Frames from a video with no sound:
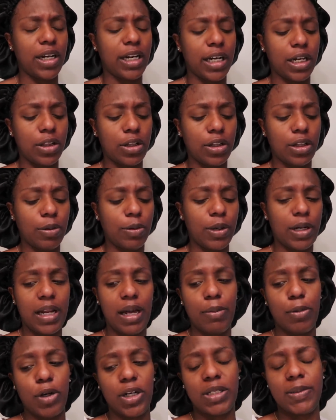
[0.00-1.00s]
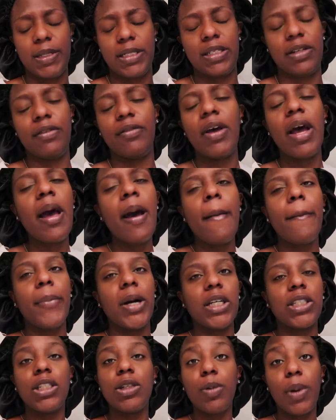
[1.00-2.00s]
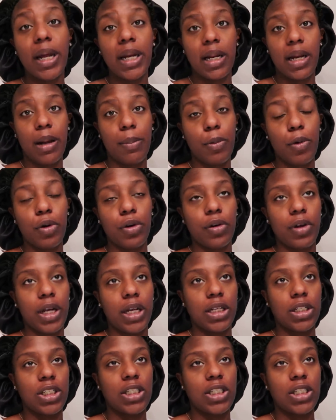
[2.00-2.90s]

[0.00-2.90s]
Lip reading: Like, I thought they were a lot more expensive. But she wound up ordering.